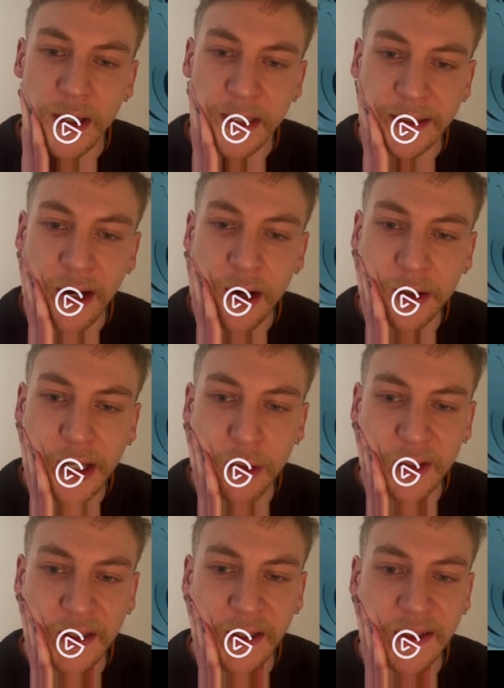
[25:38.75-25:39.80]
there
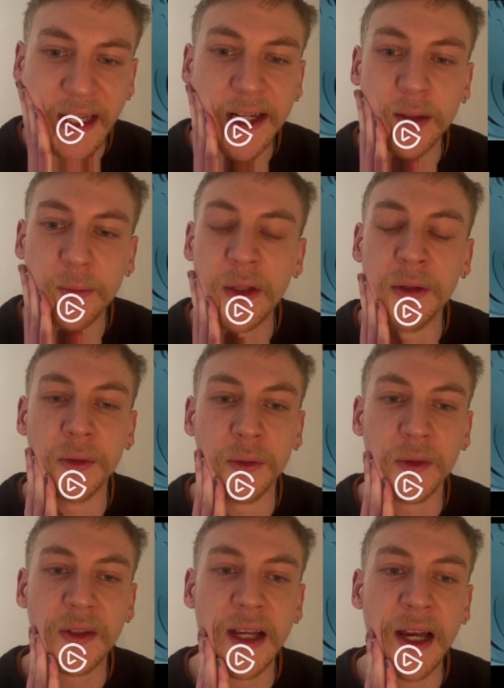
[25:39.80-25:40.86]
goes the second
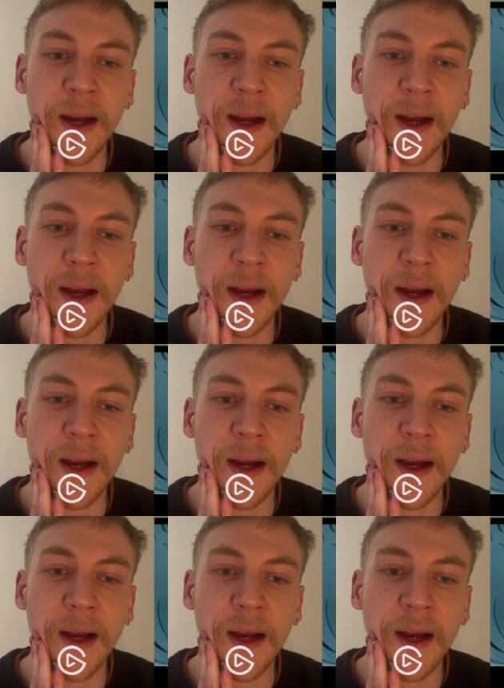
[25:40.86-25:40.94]
muse.